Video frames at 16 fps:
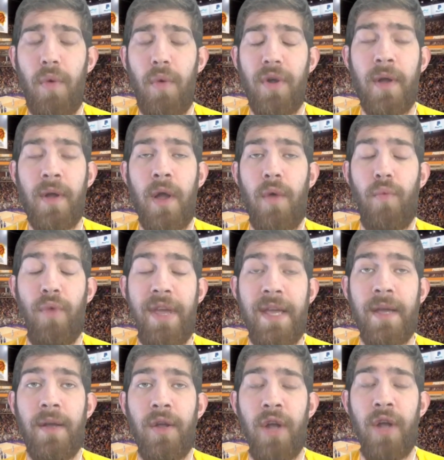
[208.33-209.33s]
where
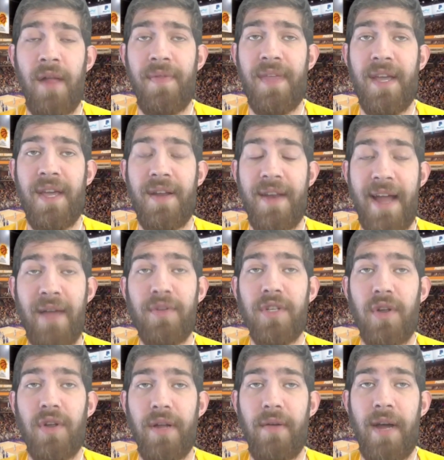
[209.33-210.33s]
we got the
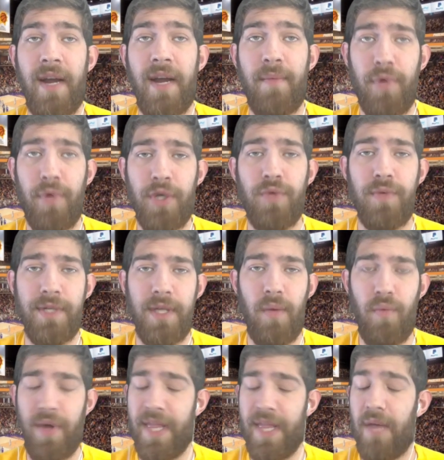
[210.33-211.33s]
announced starting lineup, which was
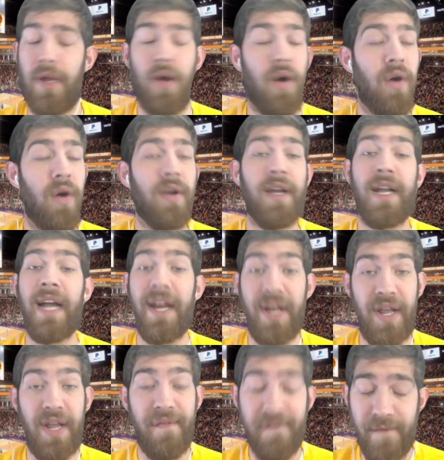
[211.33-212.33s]
the one that we all kind
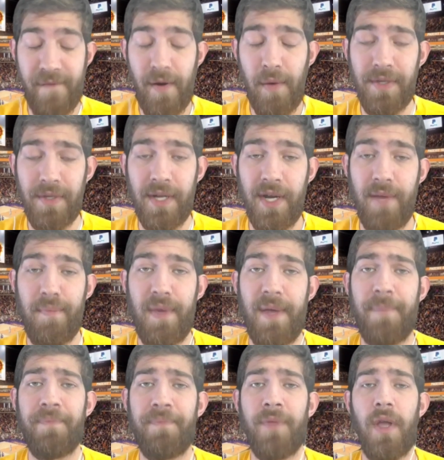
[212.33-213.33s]
of infer was going to
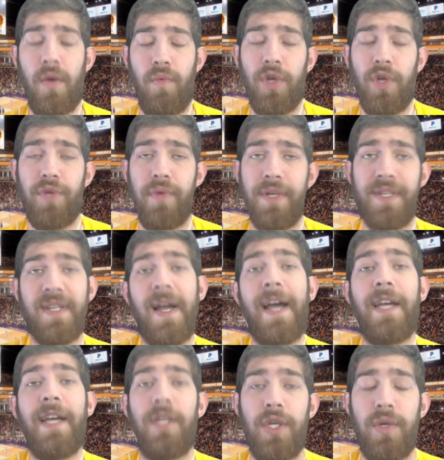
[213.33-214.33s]
be, which was
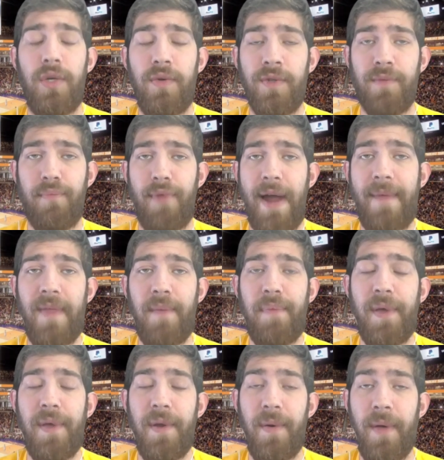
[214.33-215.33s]
Tyus Jones, Bradley
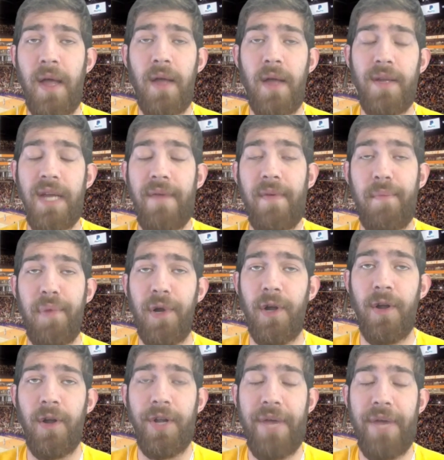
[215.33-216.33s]
Beal, Devin
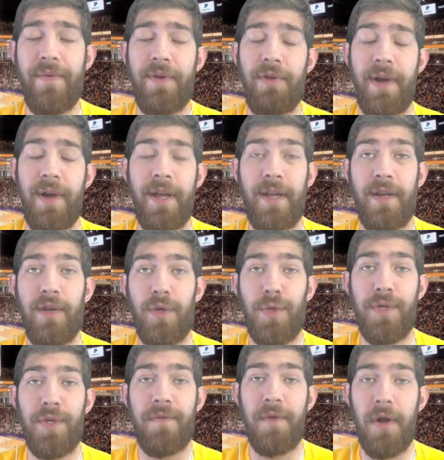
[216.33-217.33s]
Booker, Kevin Durant, and
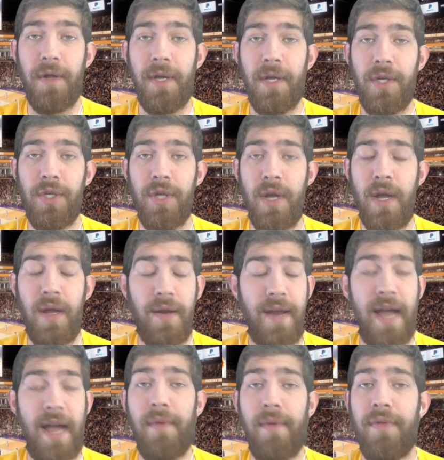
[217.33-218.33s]
Jusuf Nurkic.
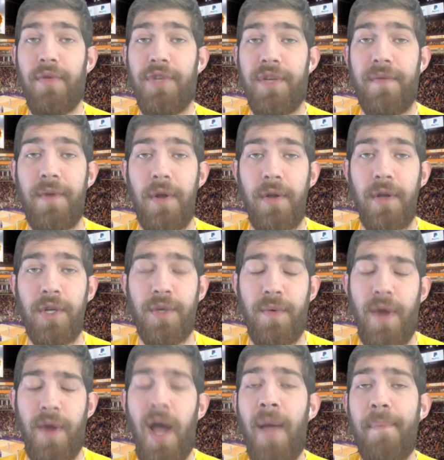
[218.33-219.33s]
Now, with Jusuf
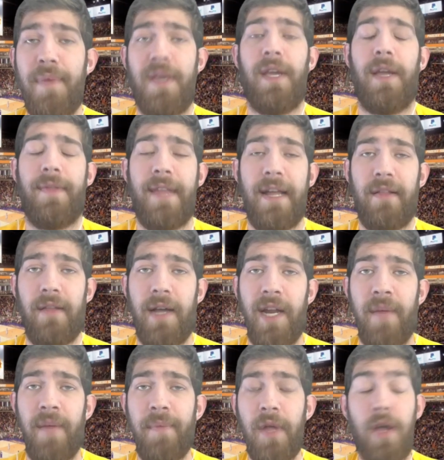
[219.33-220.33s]
Nurkic not being in that
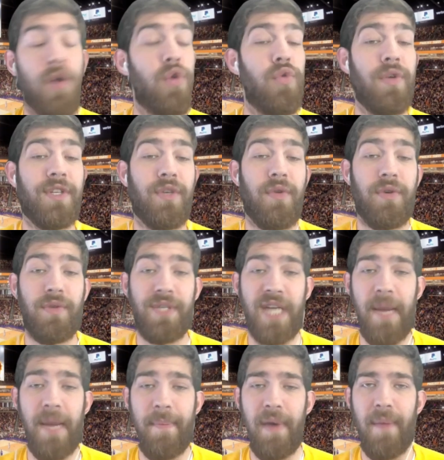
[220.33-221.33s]
lineup, who is going to
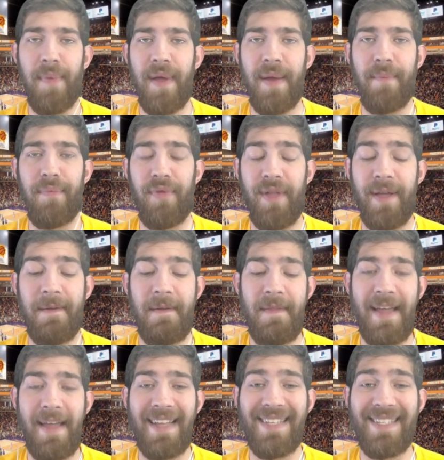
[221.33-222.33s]
step up and play
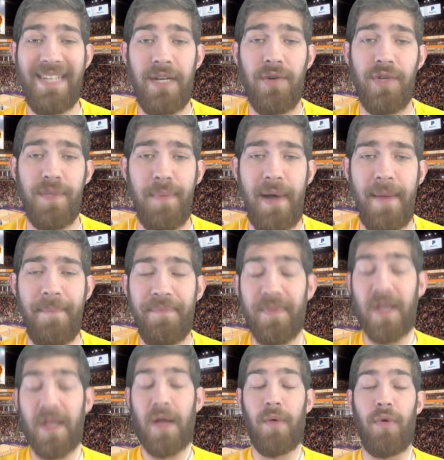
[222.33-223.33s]
in that center spot?
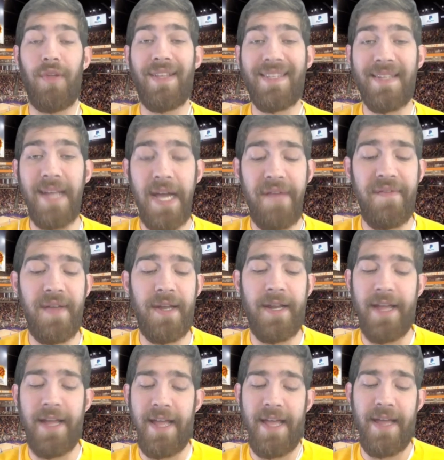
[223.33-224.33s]
Well, let's dive
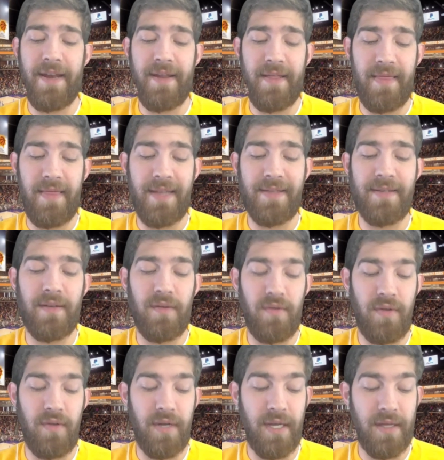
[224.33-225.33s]
in and let's
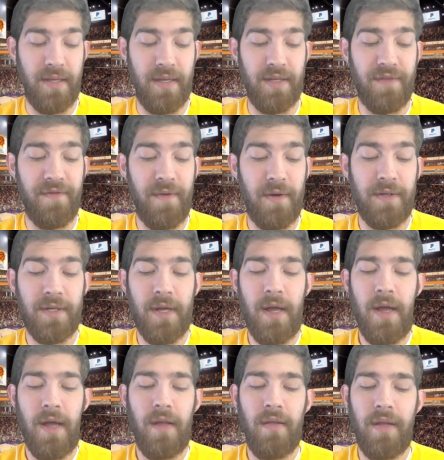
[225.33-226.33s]
look at this. First,
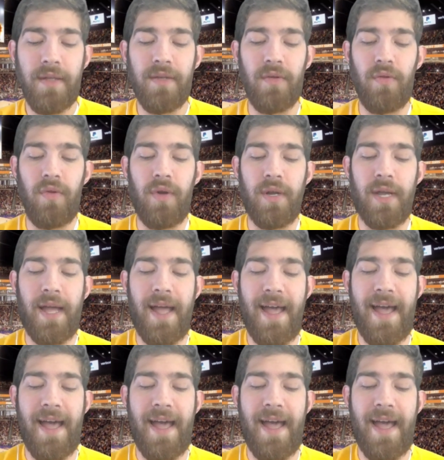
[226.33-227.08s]
let's look